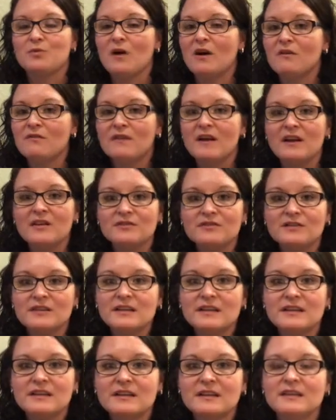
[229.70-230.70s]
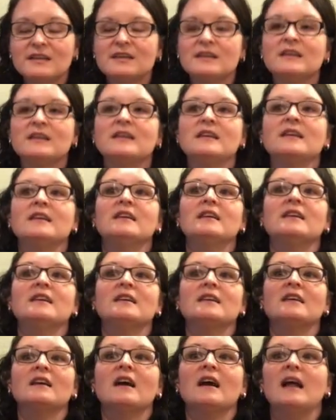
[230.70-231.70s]
1,200
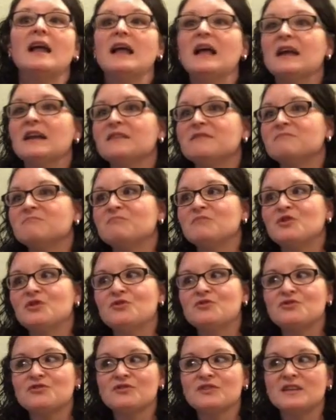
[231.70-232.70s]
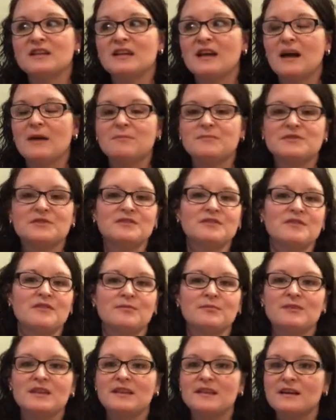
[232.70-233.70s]
and usually up to
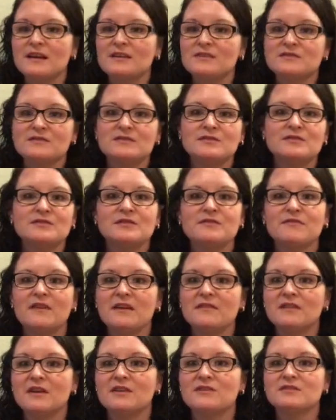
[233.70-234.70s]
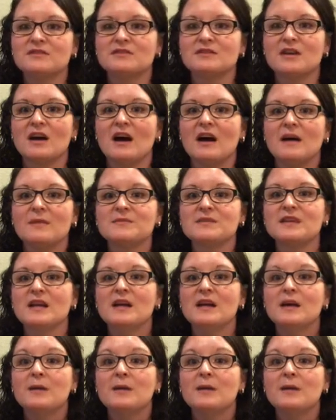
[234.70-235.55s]
3,000, 3,500 tops.